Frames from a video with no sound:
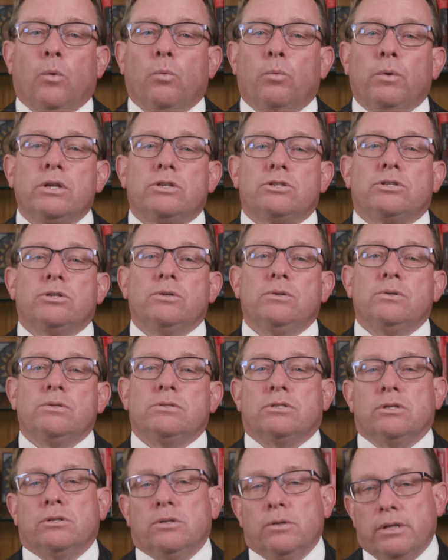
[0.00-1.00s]
We choose
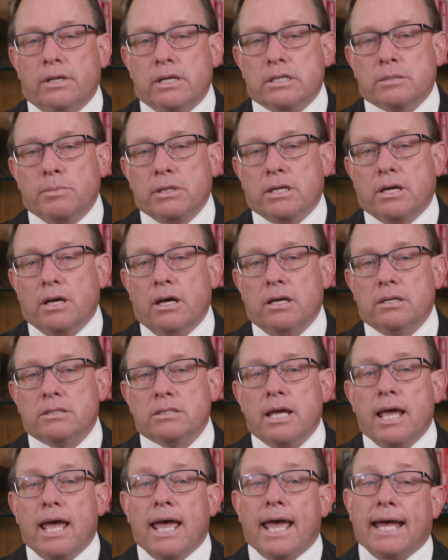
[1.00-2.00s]
to do this because
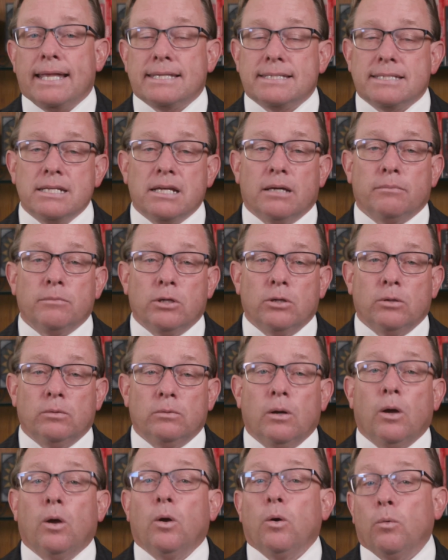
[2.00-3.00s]
at CMU,
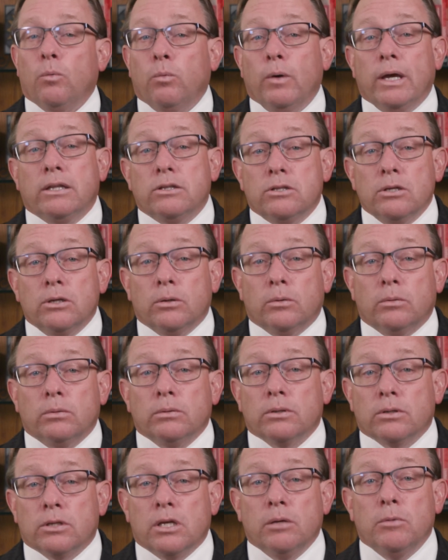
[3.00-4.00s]
we do
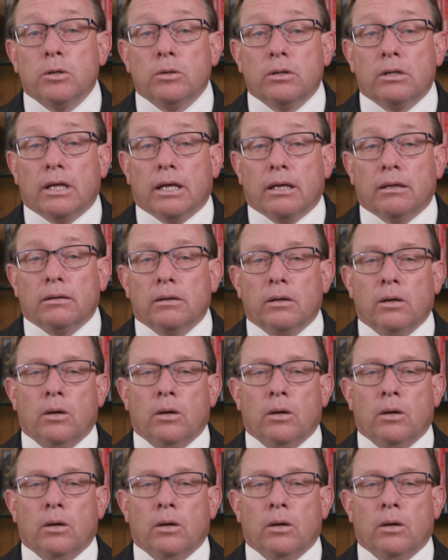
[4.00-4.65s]
community.